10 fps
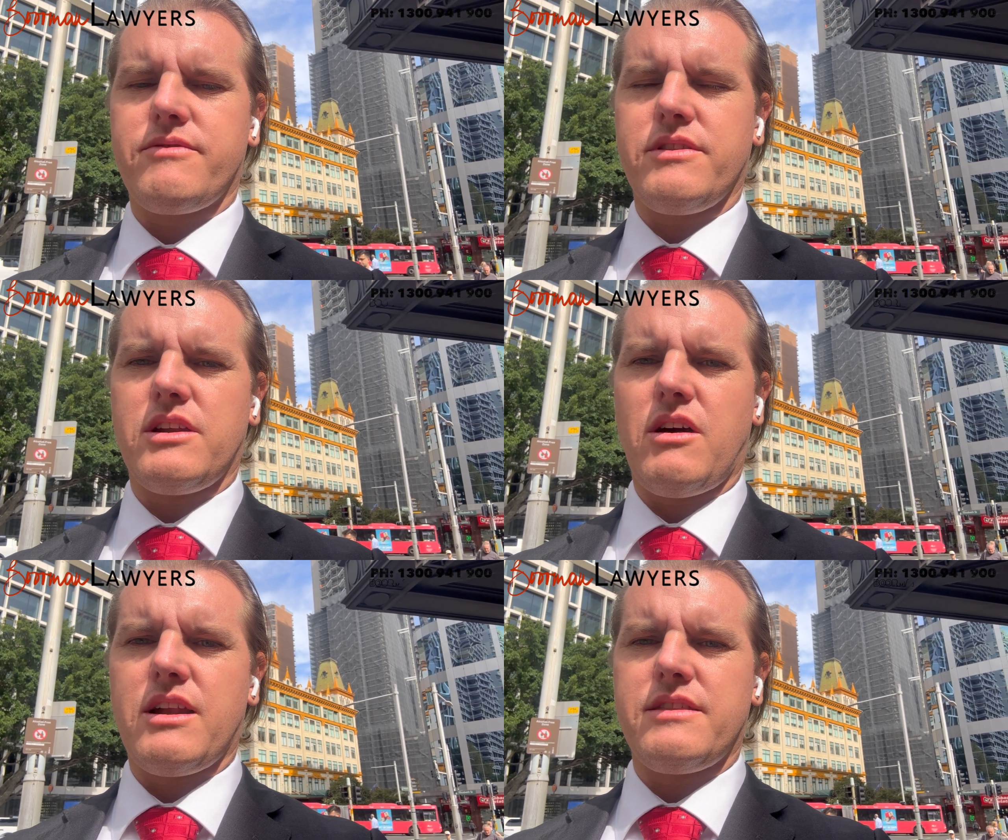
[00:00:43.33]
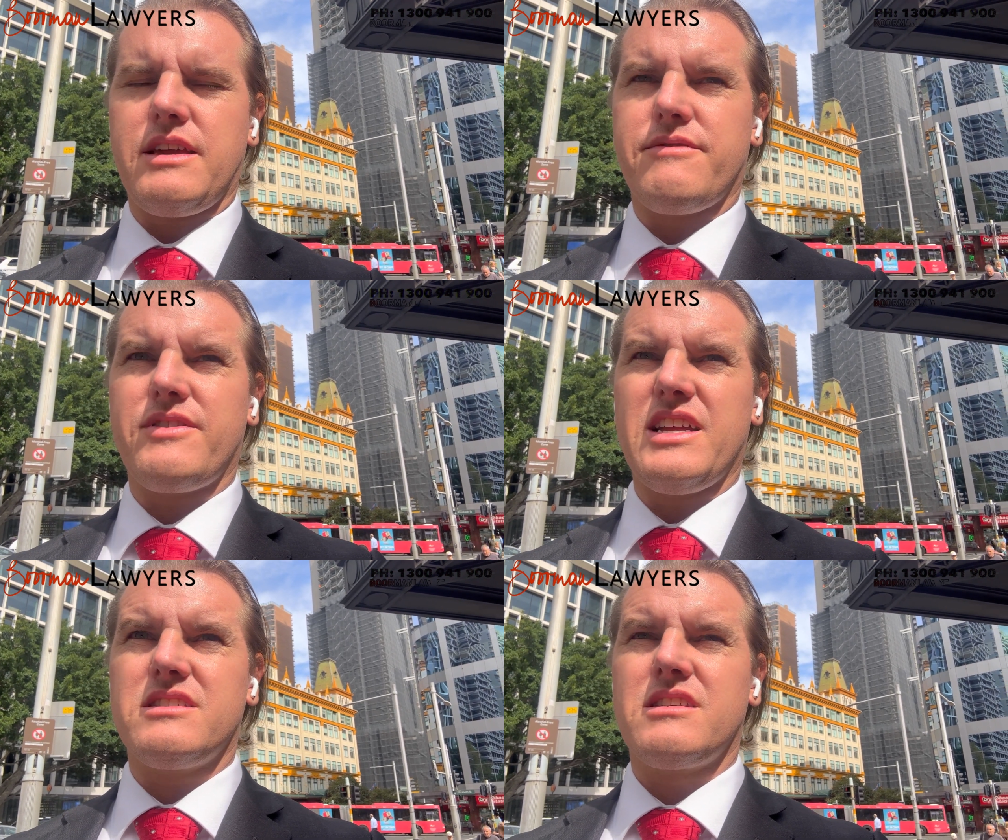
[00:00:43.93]
On the night of the
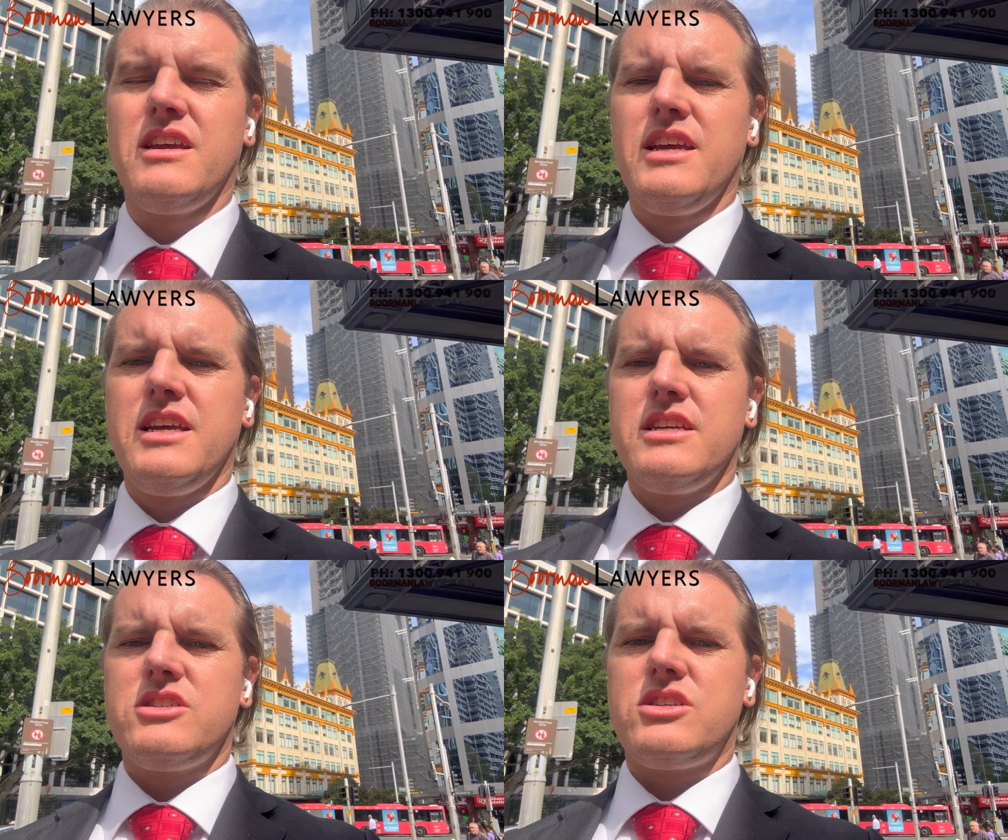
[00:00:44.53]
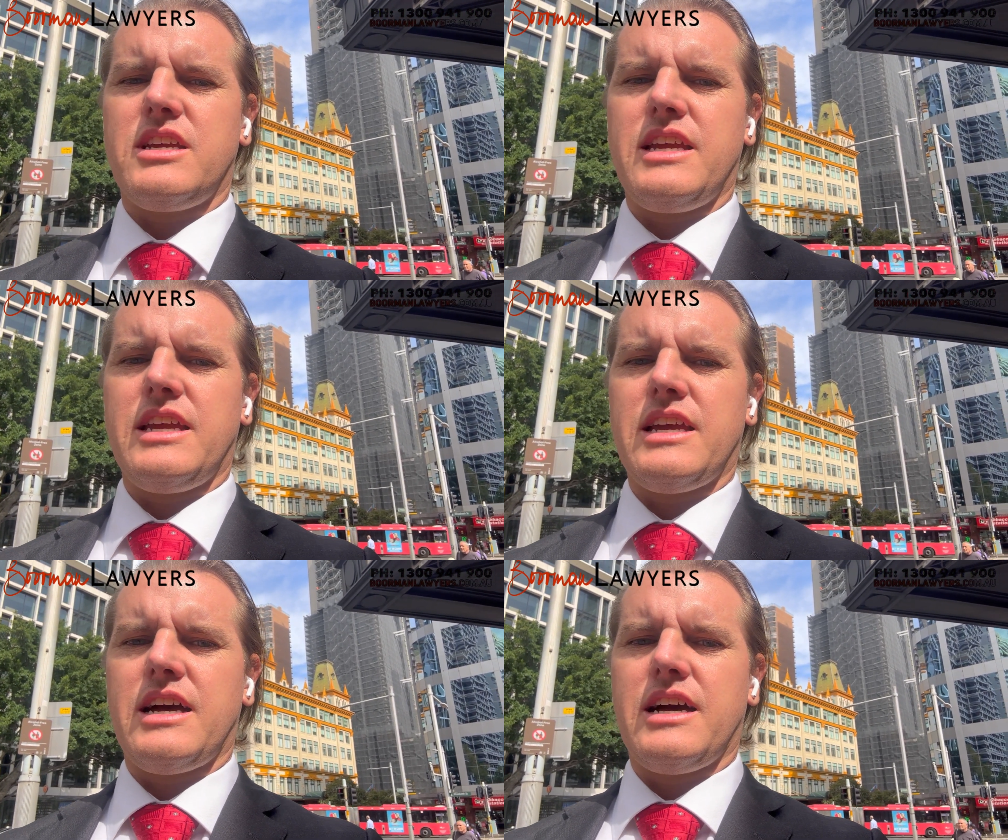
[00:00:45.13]
offence,
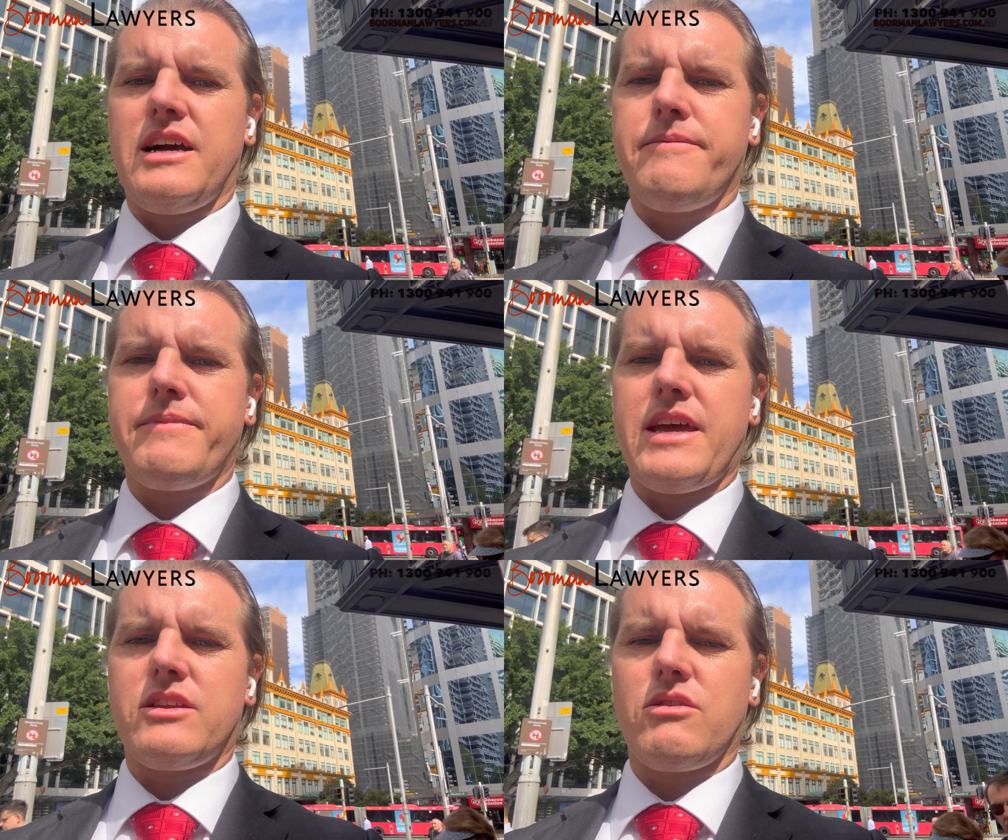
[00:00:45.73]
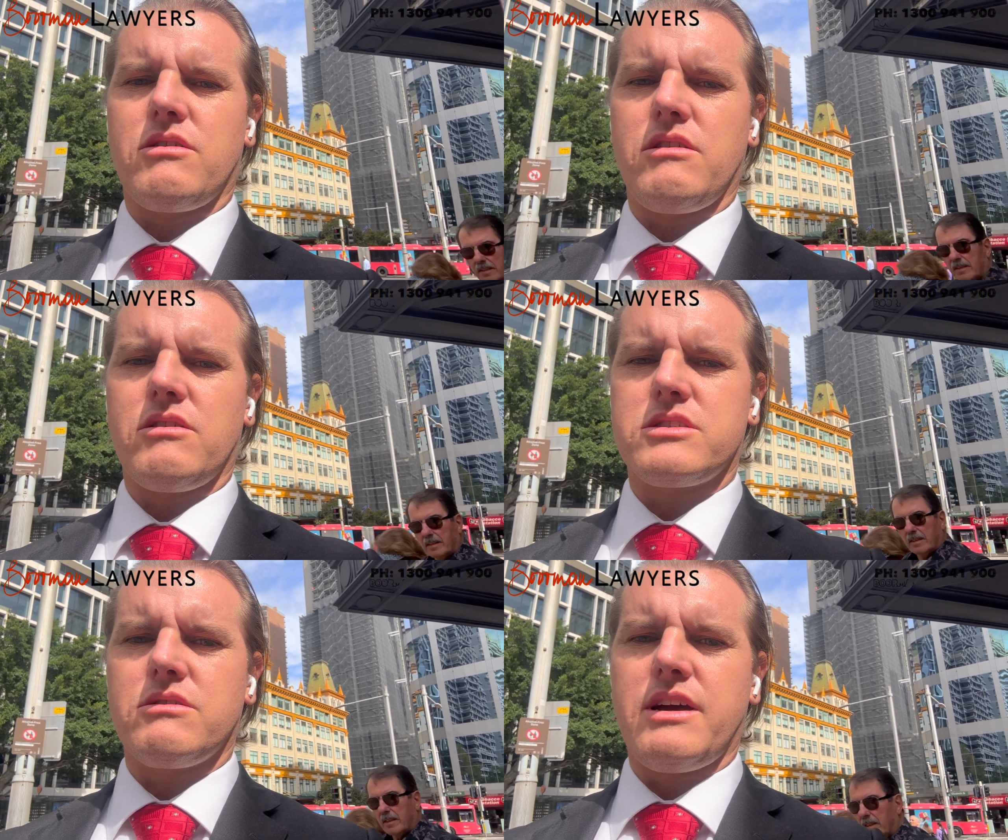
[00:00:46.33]
she had gone
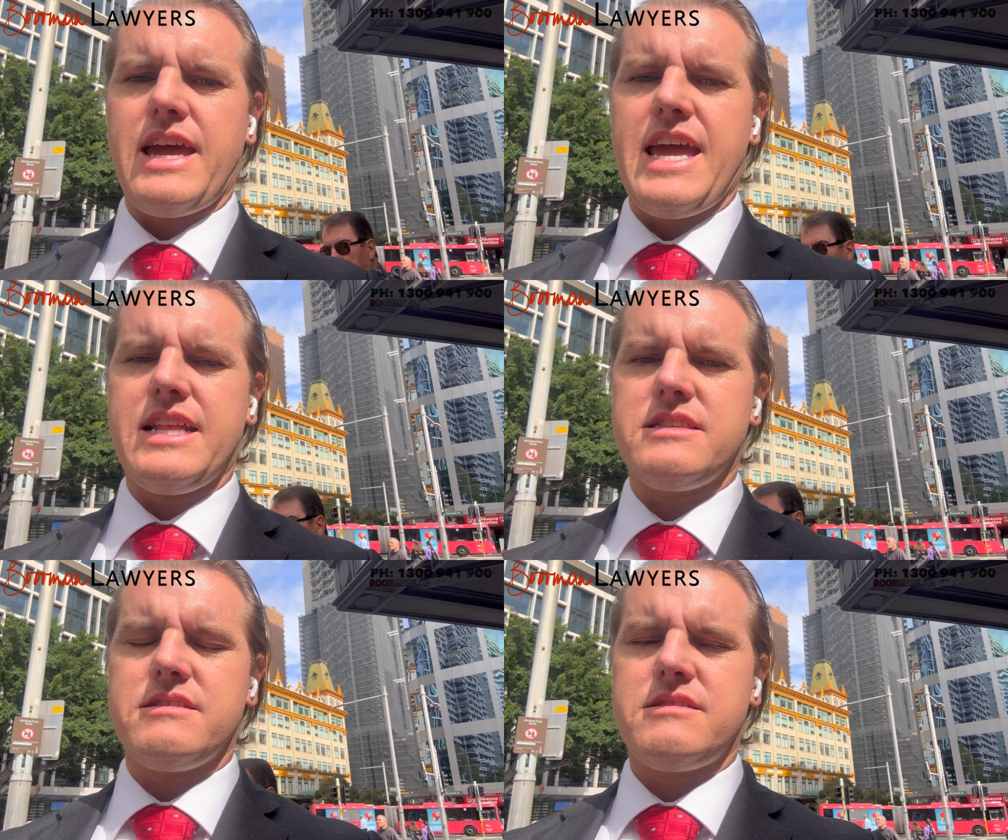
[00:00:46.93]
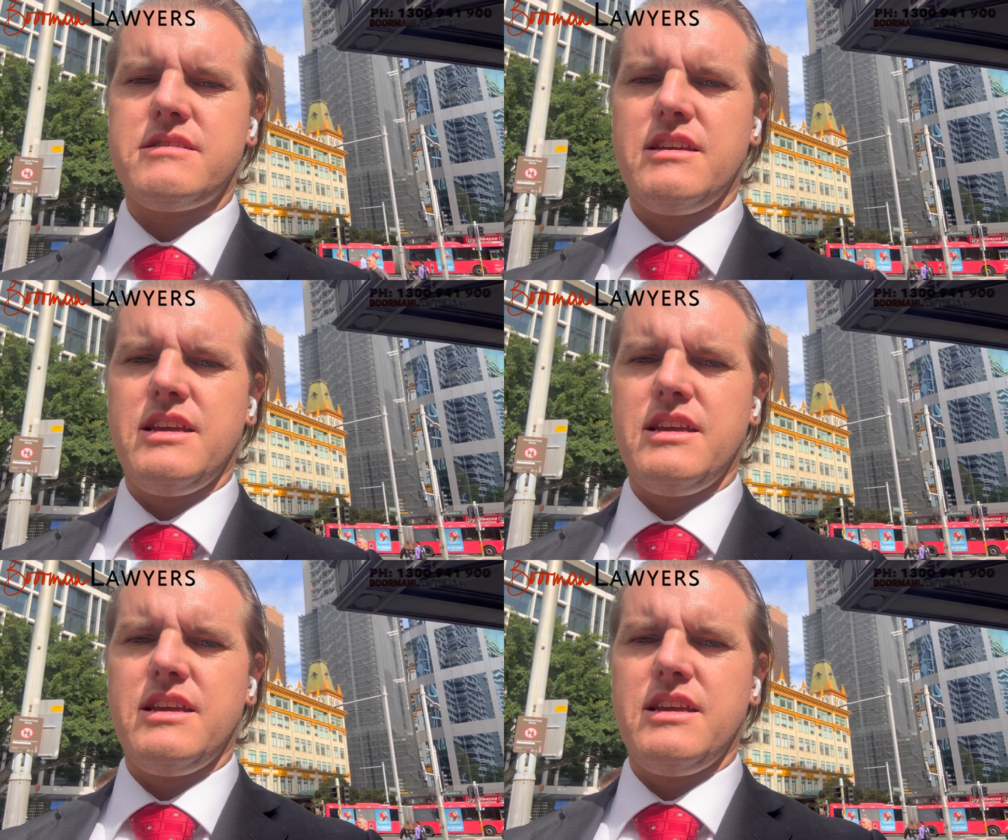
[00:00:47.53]
along to a hens